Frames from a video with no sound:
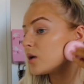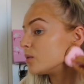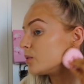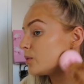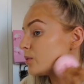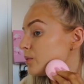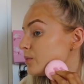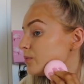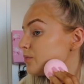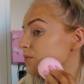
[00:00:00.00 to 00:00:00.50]

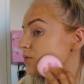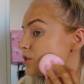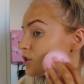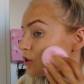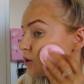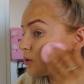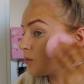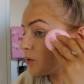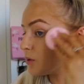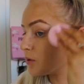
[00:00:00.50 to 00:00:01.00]
Ooh, I'm
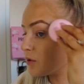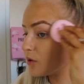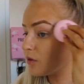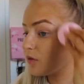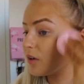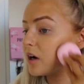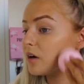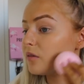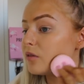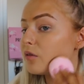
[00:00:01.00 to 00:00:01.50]
sure we'll
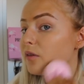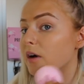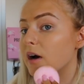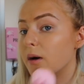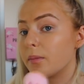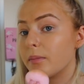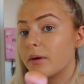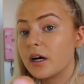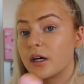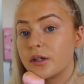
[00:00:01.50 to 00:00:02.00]
survive
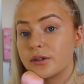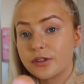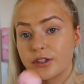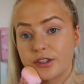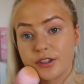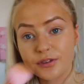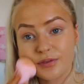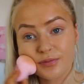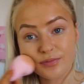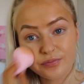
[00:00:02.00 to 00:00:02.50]
without a
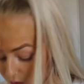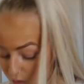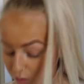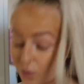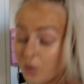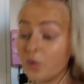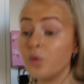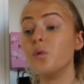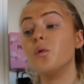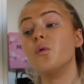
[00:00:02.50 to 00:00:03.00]
powder.
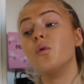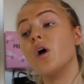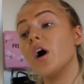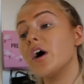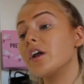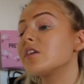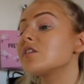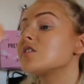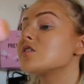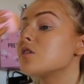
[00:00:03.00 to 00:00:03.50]
Ooh,
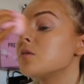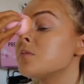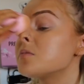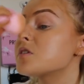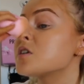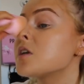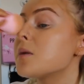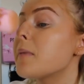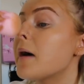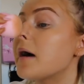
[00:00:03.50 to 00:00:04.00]
an
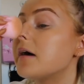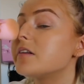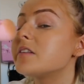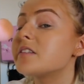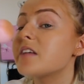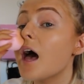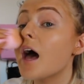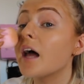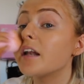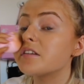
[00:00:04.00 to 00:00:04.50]
assumption about
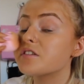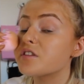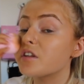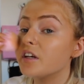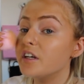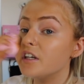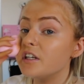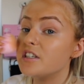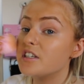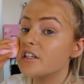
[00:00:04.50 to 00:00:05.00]
Dan is that
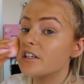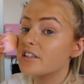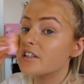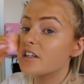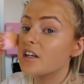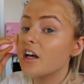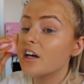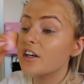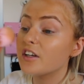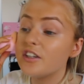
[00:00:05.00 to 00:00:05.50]
he
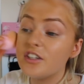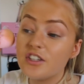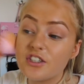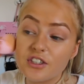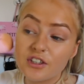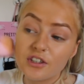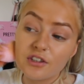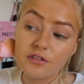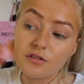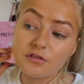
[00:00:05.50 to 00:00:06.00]
doesn't like you
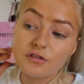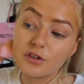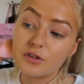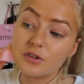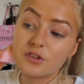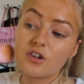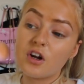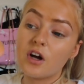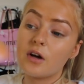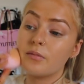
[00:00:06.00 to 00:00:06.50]
doing
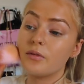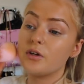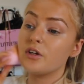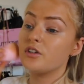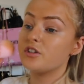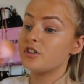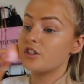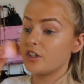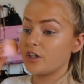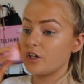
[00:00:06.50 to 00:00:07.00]
full-time
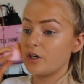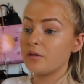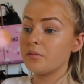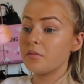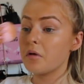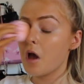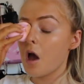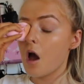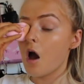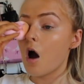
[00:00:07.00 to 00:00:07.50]

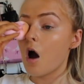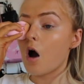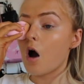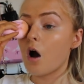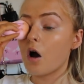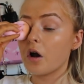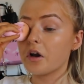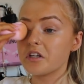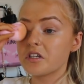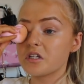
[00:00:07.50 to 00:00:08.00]
YouTube.
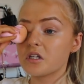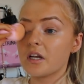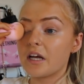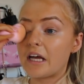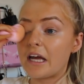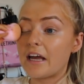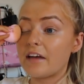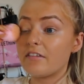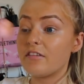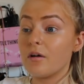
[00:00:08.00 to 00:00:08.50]
Honestly,
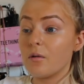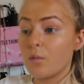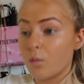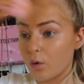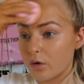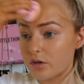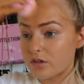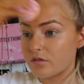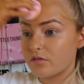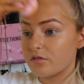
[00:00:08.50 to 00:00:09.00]
if it
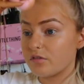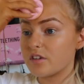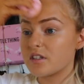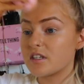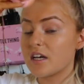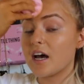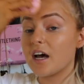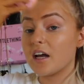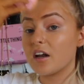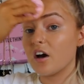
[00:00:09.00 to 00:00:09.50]
wasn't for
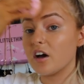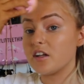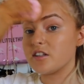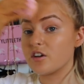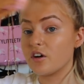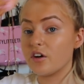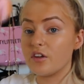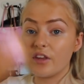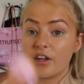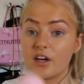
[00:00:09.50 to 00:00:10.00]
Dan, I
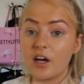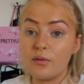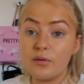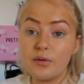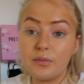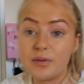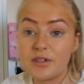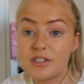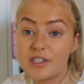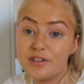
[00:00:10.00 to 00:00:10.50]
don't think I
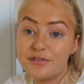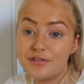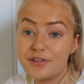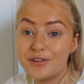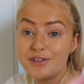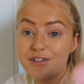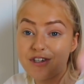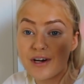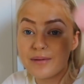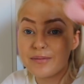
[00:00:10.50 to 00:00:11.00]
would be doing
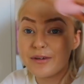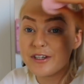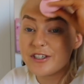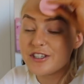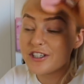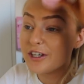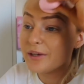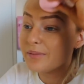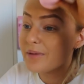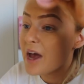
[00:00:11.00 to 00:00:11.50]
full-time
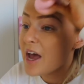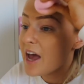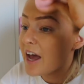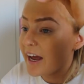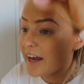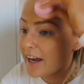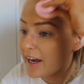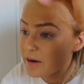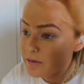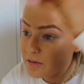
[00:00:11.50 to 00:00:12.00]
YouTube.
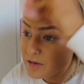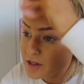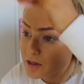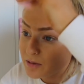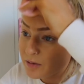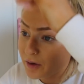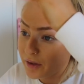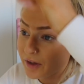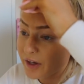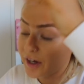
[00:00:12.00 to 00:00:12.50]
He was the
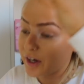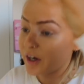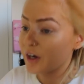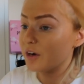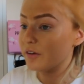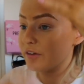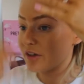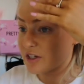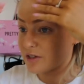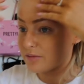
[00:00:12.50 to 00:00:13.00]
one that
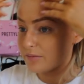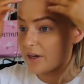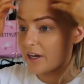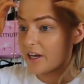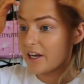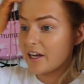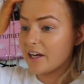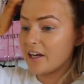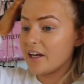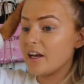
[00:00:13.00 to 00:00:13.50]
encouraged
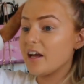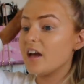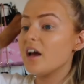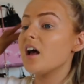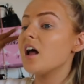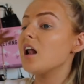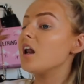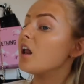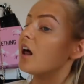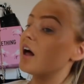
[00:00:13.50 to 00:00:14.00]
me,
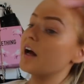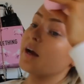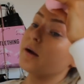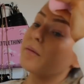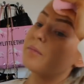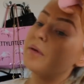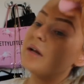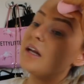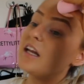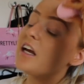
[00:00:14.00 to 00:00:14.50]

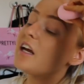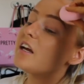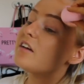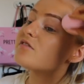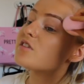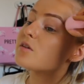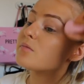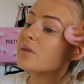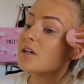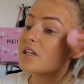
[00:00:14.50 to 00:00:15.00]
like,
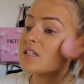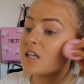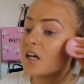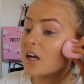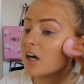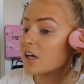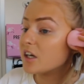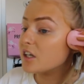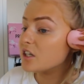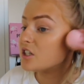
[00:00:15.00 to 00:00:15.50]
believed in me, said
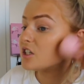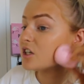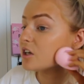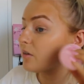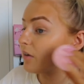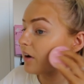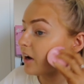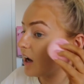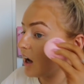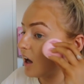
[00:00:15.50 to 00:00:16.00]
I could
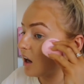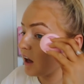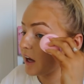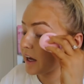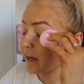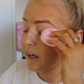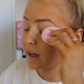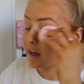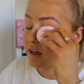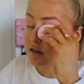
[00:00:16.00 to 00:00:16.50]
do it.
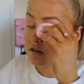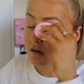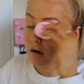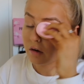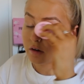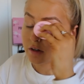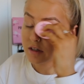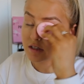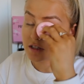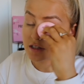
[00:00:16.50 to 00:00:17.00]
Like, he's
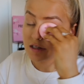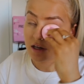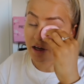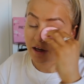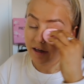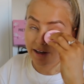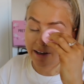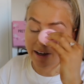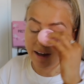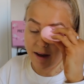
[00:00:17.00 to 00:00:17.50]
honestly,
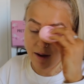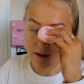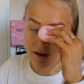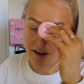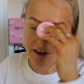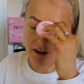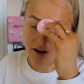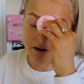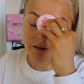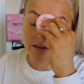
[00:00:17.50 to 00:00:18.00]
like,
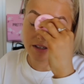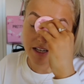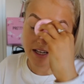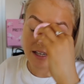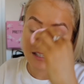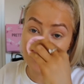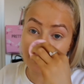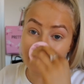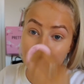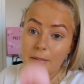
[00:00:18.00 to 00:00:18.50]
I would say
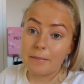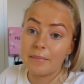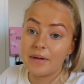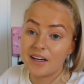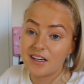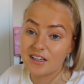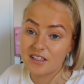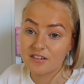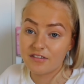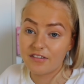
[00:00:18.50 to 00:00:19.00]
he's, like, my
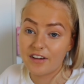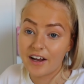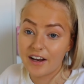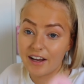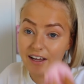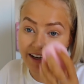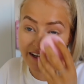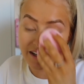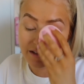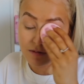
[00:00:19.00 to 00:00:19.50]
biggest fan.
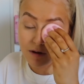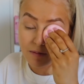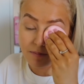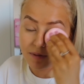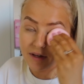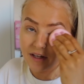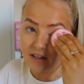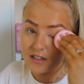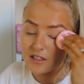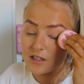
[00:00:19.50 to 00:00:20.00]
Like, he's my
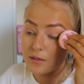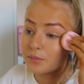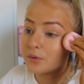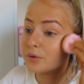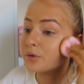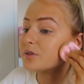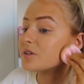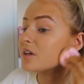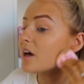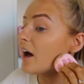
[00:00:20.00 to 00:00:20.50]
biggest
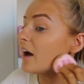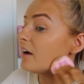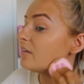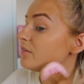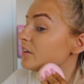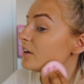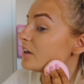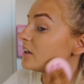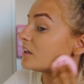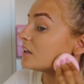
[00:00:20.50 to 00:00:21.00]
supporter
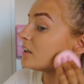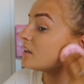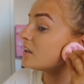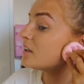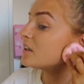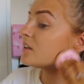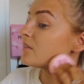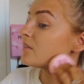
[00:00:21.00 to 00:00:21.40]
ever.